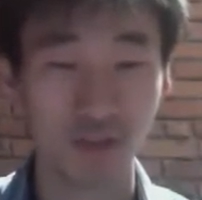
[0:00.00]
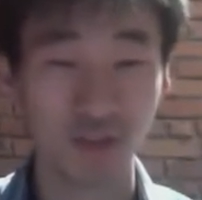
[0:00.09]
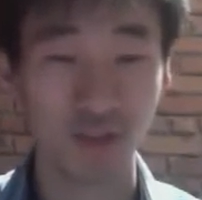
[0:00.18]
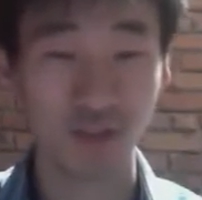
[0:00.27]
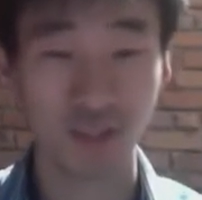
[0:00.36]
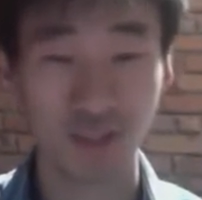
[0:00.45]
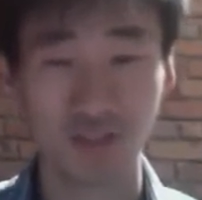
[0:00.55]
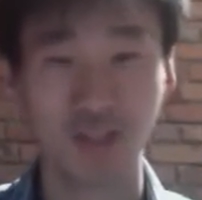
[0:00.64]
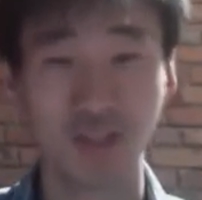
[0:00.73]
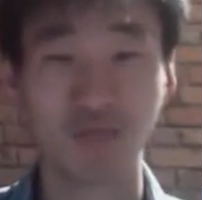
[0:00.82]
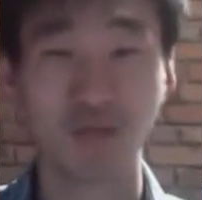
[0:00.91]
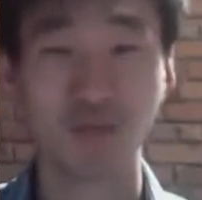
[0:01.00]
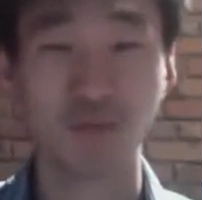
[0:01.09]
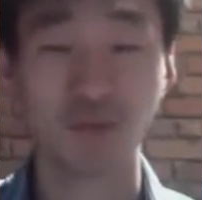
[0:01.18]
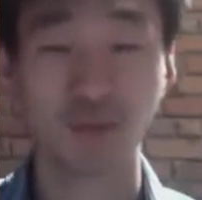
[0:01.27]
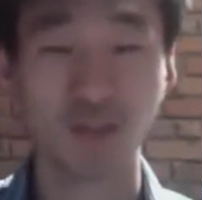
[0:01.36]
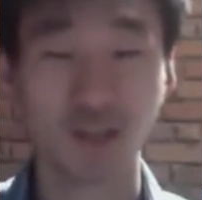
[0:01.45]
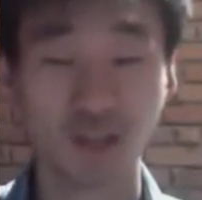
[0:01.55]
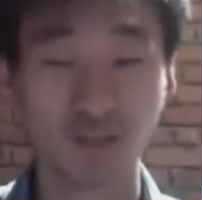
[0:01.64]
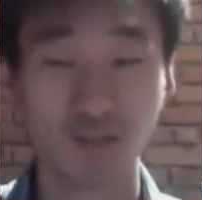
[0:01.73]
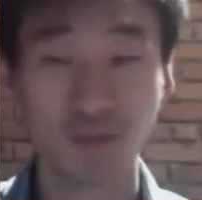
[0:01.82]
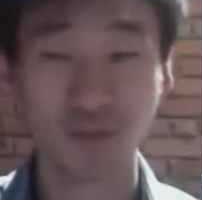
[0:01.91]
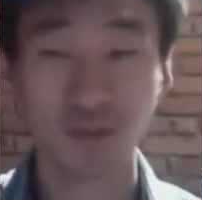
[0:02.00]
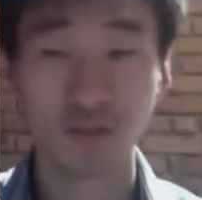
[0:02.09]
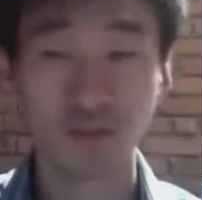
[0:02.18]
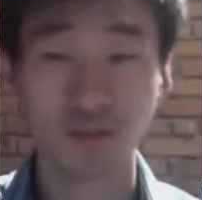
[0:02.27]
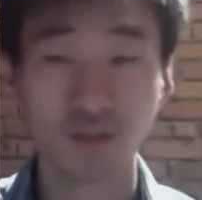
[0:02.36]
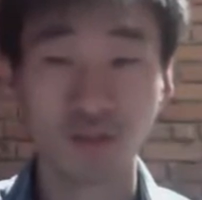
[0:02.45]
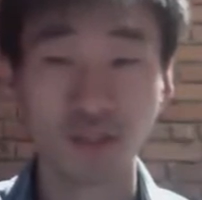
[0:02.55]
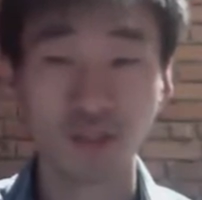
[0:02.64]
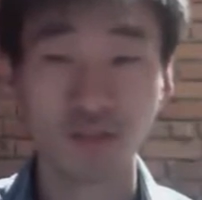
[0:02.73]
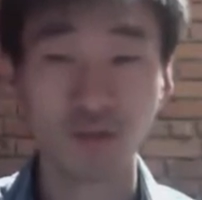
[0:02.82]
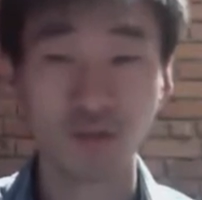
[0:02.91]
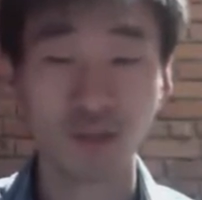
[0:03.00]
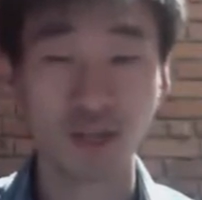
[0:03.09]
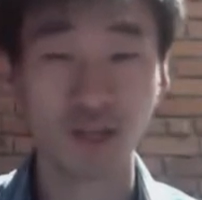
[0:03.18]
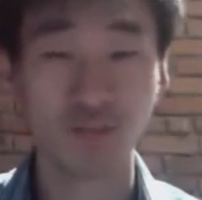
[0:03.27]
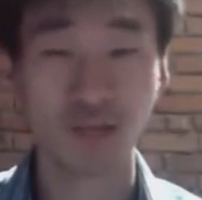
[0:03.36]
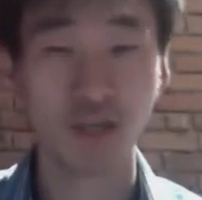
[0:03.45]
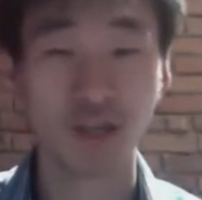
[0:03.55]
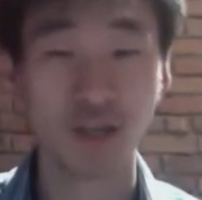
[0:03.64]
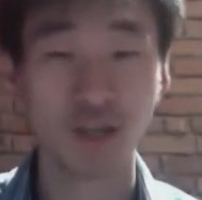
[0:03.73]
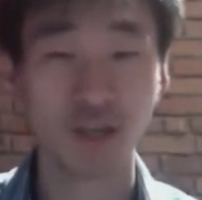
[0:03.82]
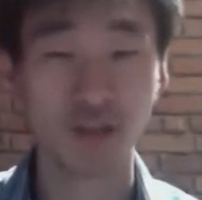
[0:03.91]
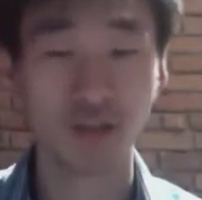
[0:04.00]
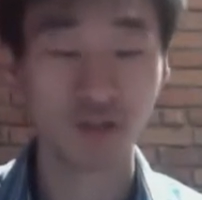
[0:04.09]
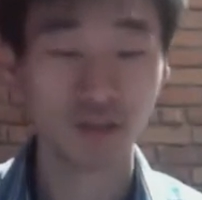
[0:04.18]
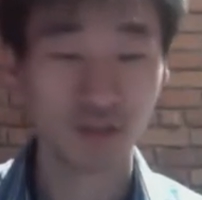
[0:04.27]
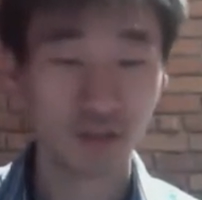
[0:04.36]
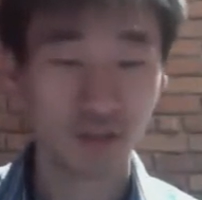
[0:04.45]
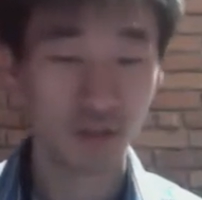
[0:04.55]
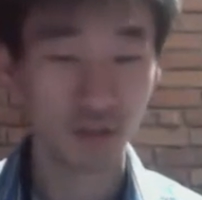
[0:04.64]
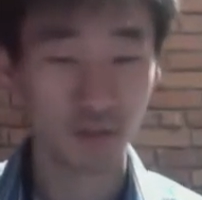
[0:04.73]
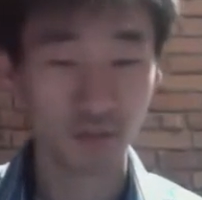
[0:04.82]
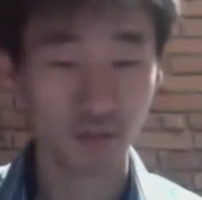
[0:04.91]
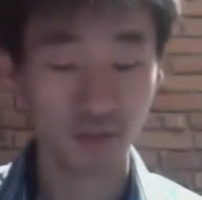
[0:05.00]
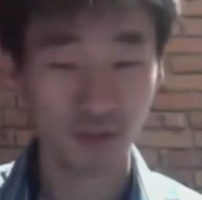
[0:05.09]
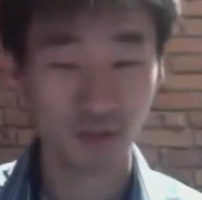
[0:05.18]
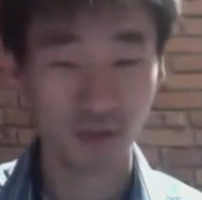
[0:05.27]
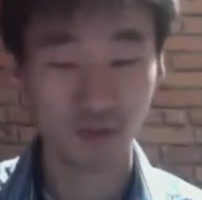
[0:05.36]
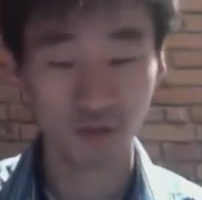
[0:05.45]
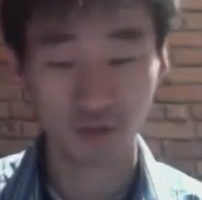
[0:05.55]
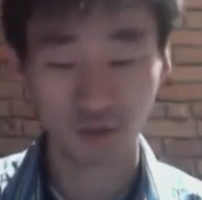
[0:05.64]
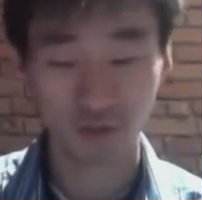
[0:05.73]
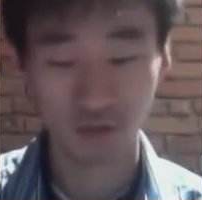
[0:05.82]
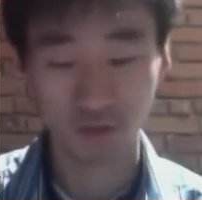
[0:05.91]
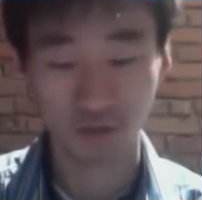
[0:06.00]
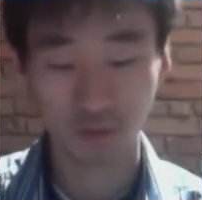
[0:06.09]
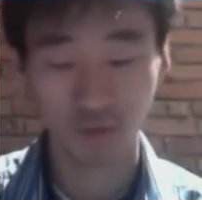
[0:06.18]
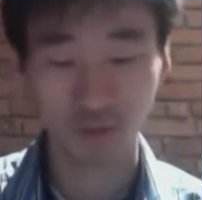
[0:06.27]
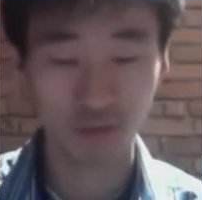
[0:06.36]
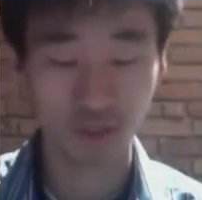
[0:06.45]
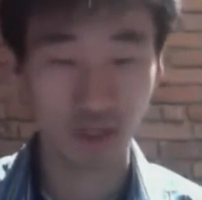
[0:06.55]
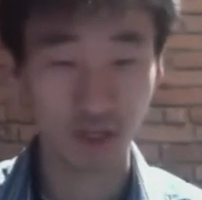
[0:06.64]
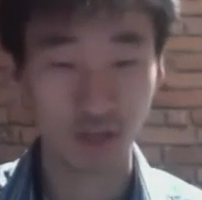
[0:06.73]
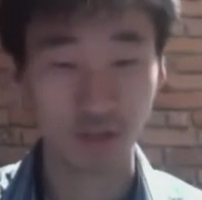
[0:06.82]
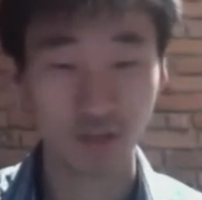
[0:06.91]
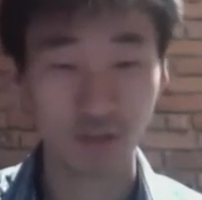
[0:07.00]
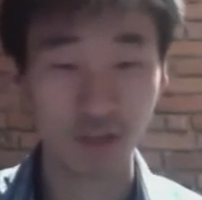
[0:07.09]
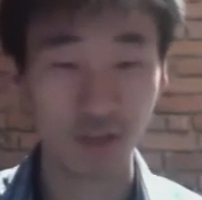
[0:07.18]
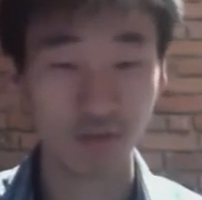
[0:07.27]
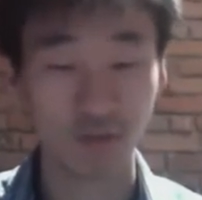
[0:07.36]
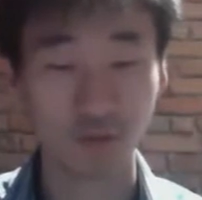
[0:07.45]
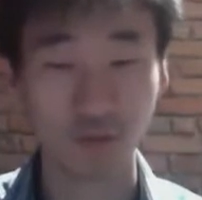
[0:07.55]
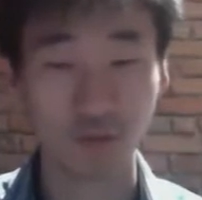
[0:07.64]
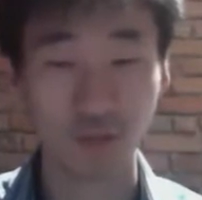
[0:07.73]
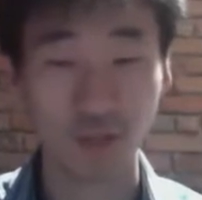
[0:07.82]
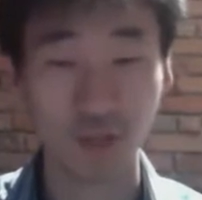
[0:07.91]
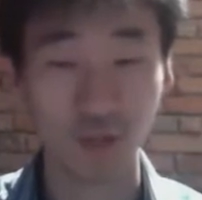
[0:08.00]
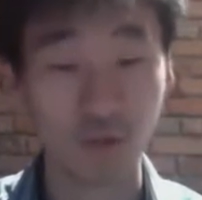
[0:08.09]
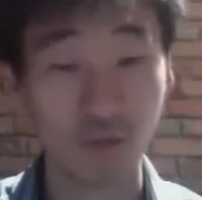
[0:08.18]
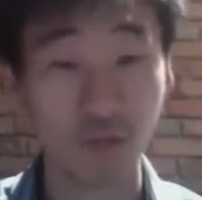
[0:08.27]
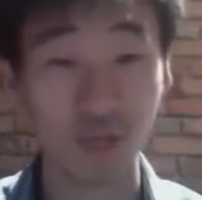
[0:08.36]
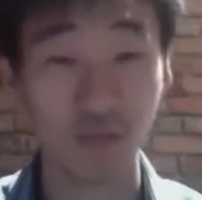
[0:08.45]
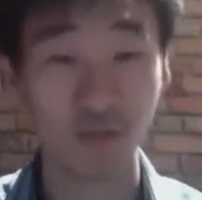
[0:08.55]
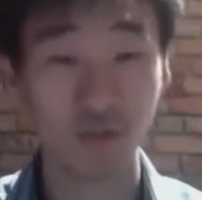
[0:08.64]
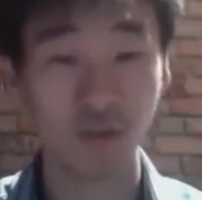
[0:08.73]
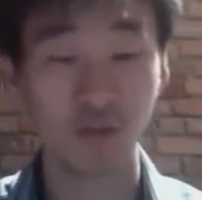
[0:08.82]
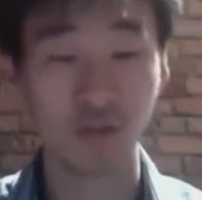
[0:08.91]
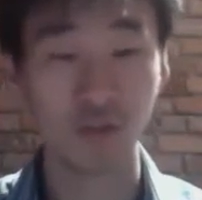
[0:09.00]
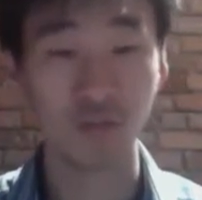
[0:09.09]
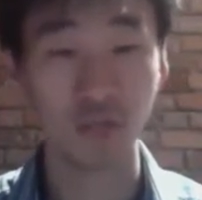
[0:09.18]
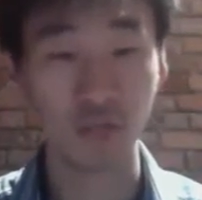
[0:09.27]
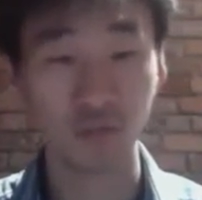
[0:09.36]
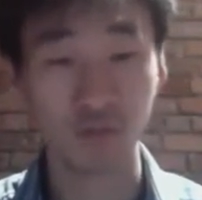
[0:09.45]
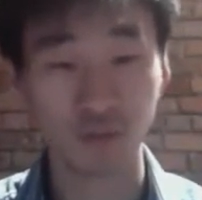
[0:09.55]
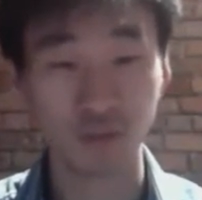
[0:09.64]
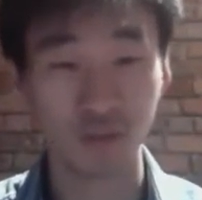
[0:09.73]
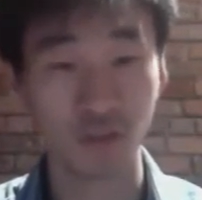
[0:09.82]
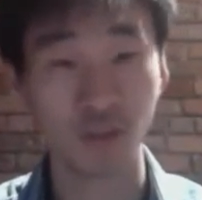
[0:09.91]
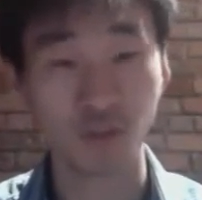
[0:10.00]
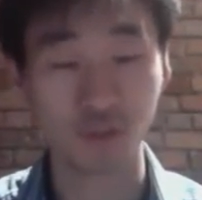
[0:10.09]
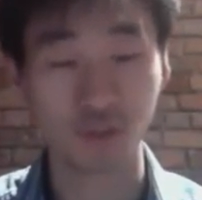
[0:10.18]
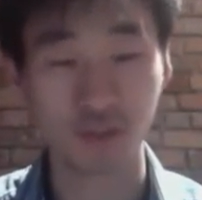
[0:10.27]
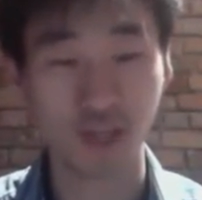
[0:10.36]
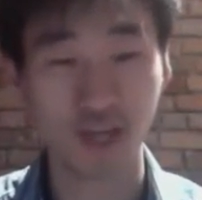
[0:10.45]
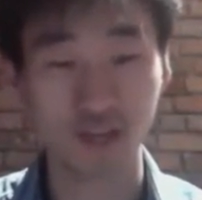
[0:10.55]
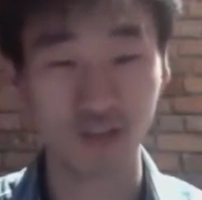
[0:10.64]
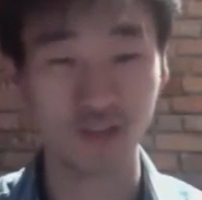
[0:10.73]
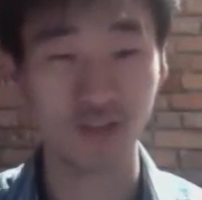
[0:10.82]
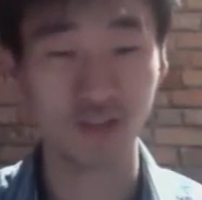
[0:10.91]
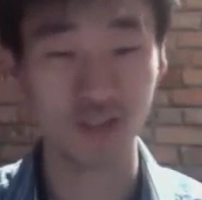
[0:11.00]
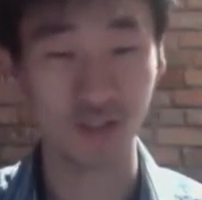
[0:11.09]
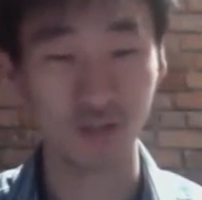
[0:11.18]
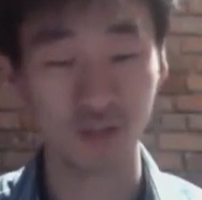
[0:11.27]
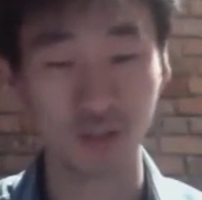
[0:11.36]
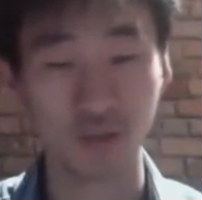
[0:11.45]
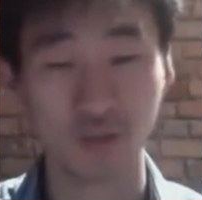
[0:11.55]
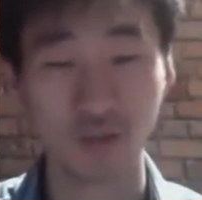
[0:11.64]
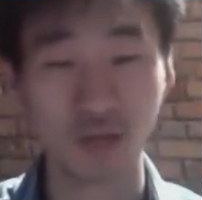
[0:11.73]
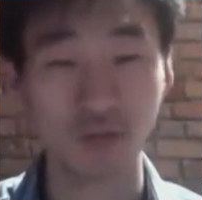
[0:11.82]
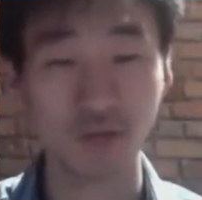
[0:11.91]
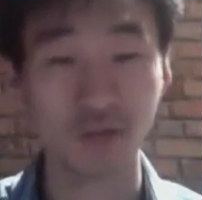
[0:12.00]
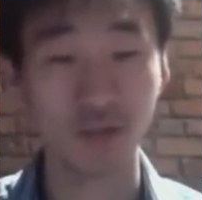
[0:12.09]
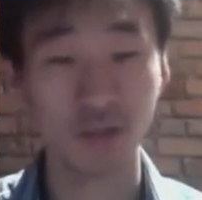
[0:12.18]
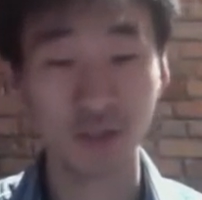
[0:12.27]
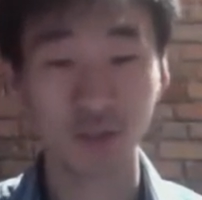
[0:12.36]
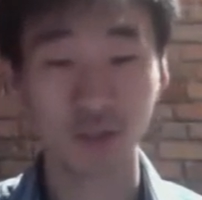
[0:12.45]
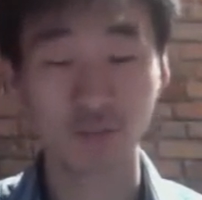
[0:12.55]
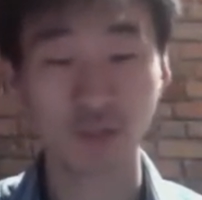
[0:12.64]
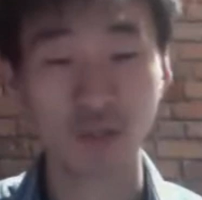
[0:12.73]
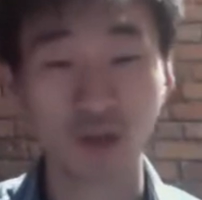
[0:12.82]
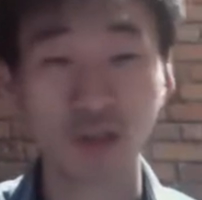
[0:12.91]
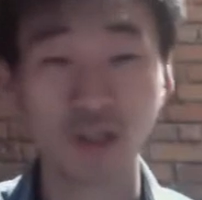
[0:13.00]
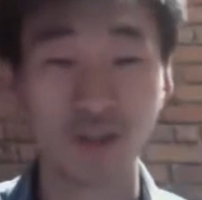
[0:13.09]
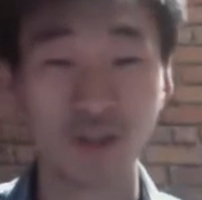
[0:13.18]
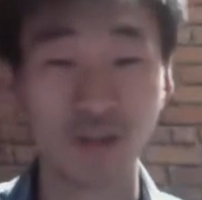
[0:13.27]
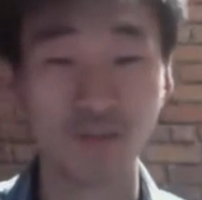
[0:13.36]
That's that's my point. Um, so instead of doing that, my uh, the you know the the person that I learned Spanish from told me that you would be you should be able to distinguish the accents, distinguish the vocabulary just by talking to them,